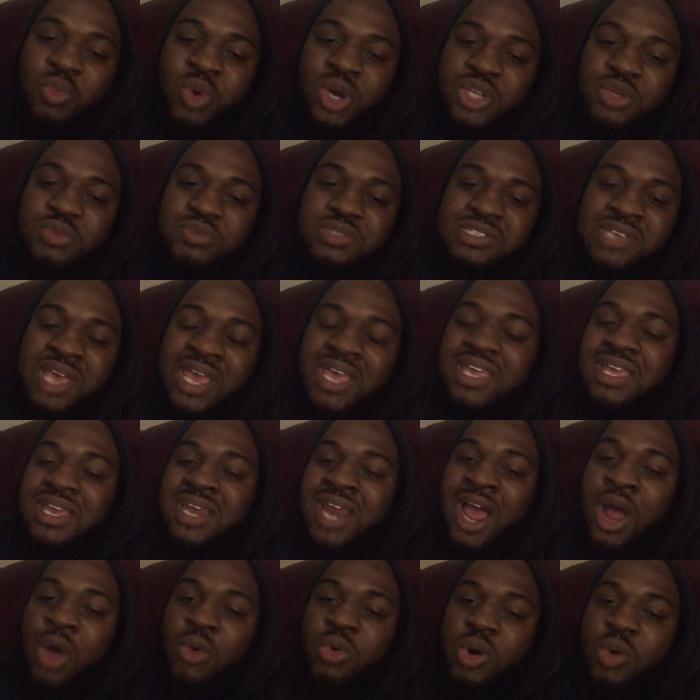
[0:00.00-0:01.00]
where you take it
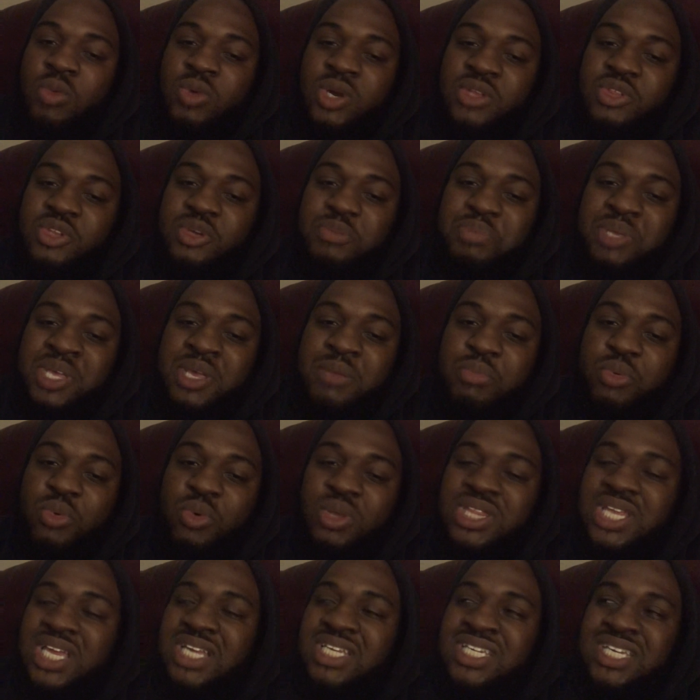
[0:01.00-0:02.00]
out on other people
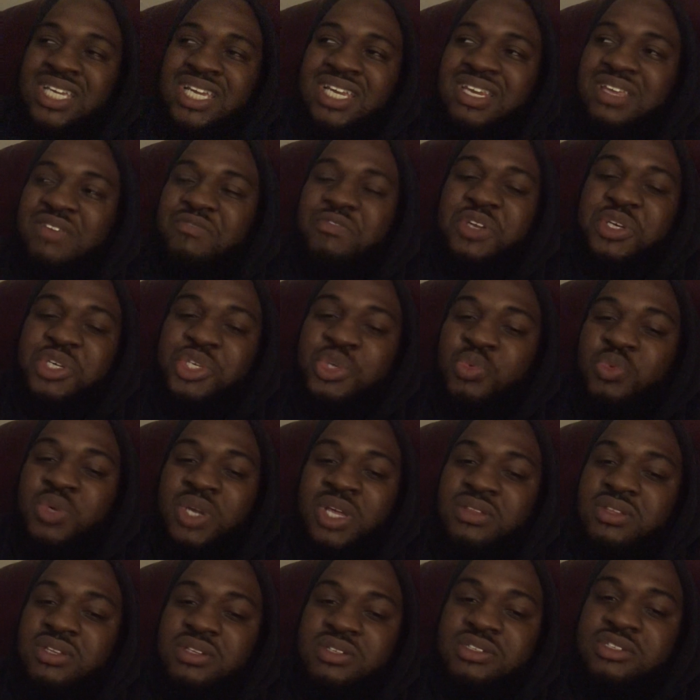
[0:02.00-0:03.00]
and they didn't even do
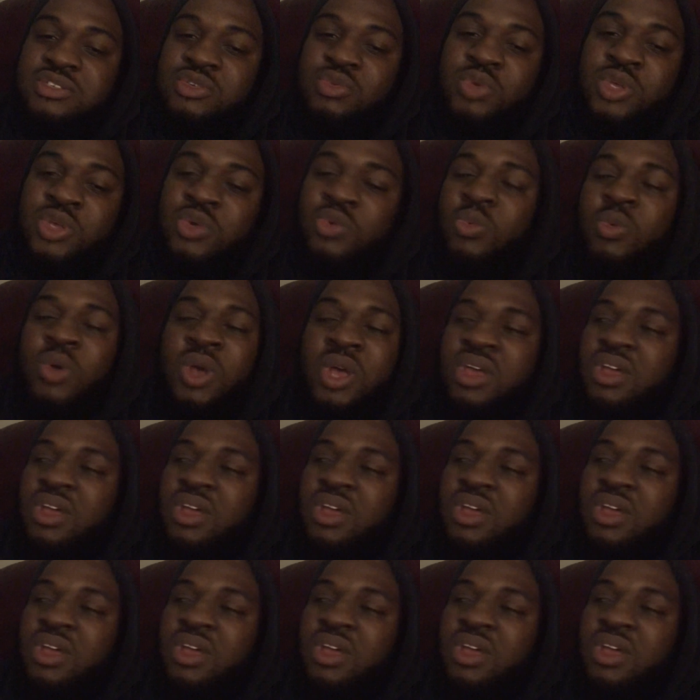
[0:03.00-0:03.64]
nothing to you.